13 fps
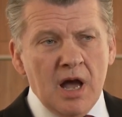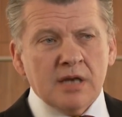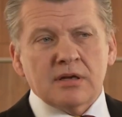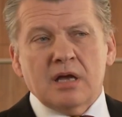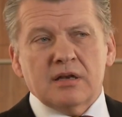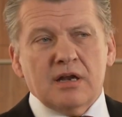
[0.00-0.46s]

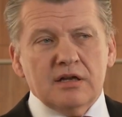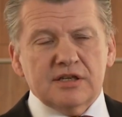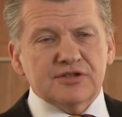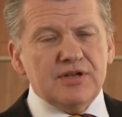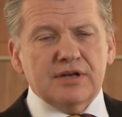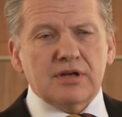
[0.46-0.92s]
I
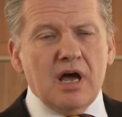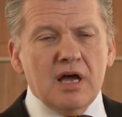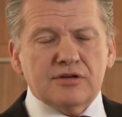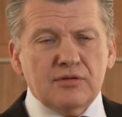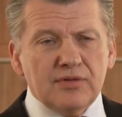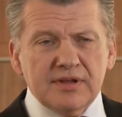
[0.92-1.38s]

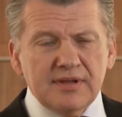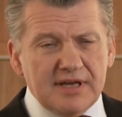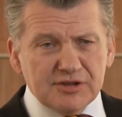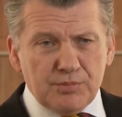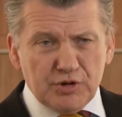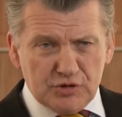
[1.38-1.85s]
don't think
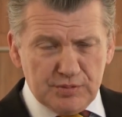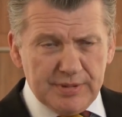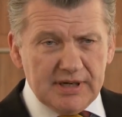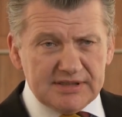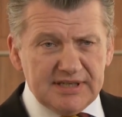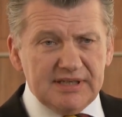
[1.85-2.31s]
that's a
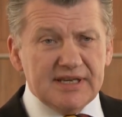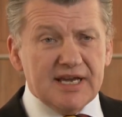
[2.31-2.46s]
possibility.